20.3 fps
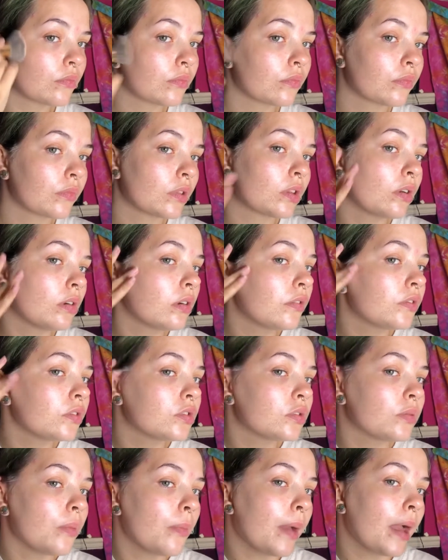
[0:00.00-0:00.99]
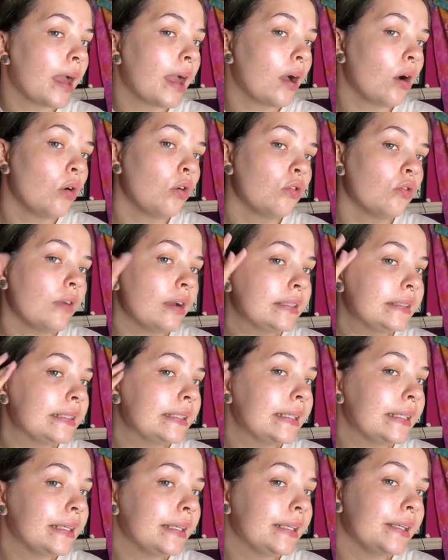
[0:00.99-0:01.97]
Oh, I've got some in my hair
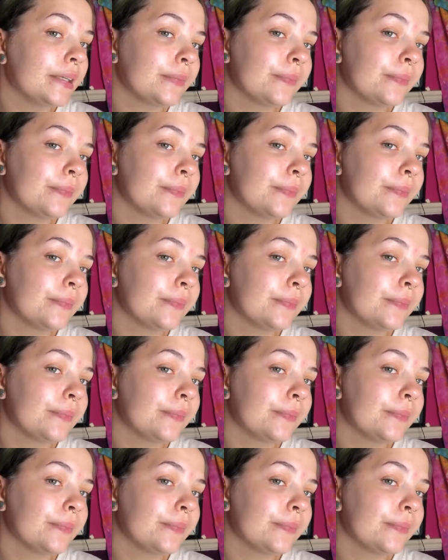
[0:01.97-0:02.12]
already.